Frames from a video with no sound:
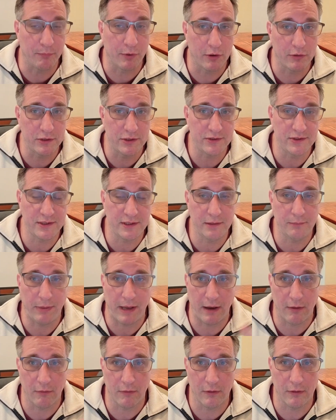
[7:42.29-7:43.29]
purchasing
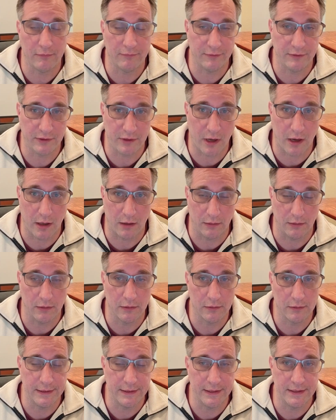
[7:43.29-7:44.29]
power of
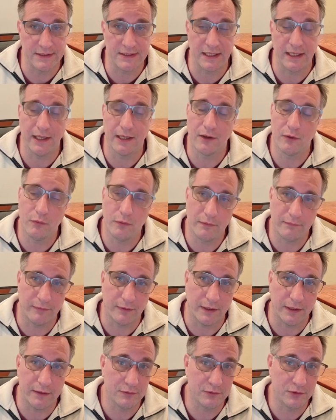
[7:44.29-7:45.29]
$1 is
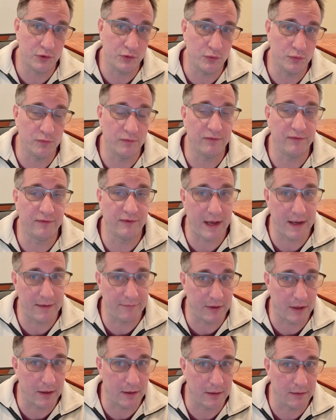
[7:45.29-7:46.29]
equivalent to
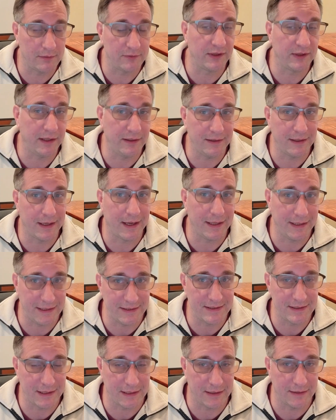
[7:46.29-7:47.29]

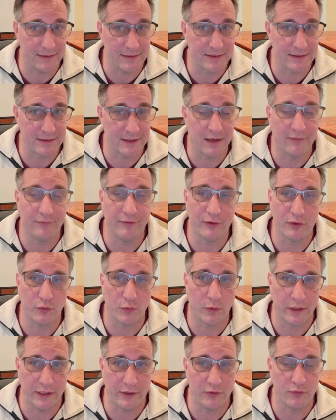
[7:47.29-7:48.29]
$5.90 of a
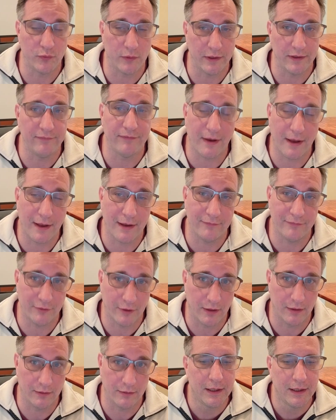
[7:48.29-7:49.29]
2025
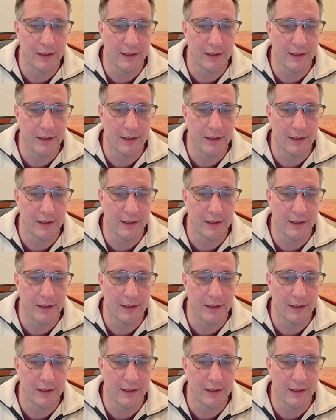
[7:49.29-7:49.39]
dollar.